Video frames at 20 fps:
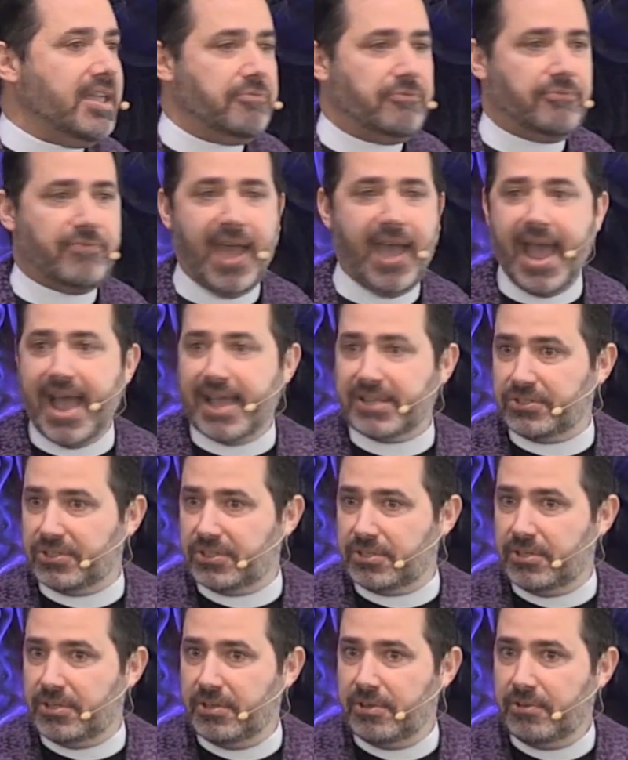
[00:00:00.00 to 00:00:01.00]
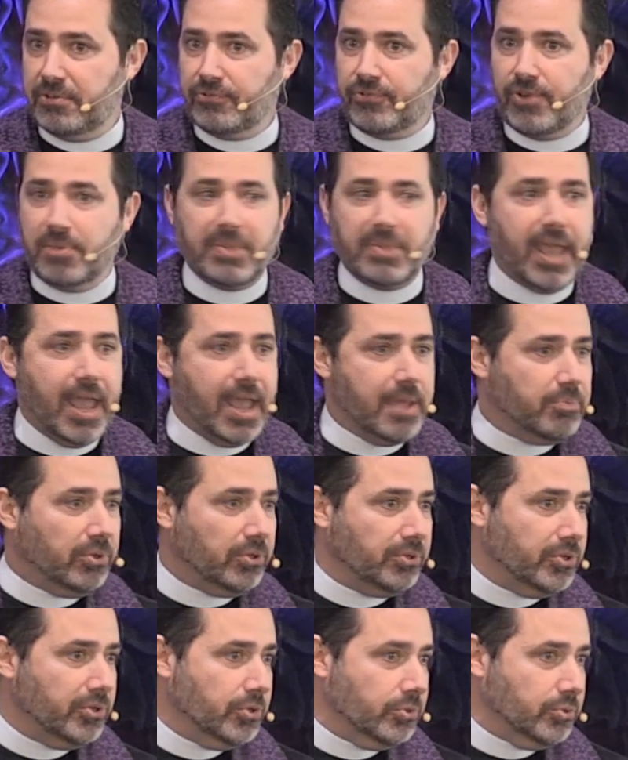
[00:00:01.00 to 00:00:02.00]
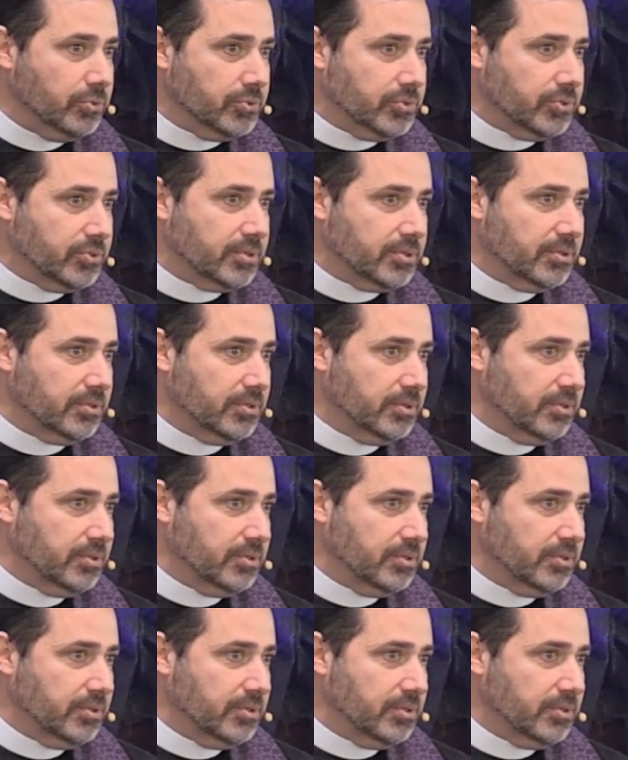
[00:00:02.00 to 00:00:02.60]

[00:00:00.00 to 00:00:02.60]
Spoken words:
fast from cable news?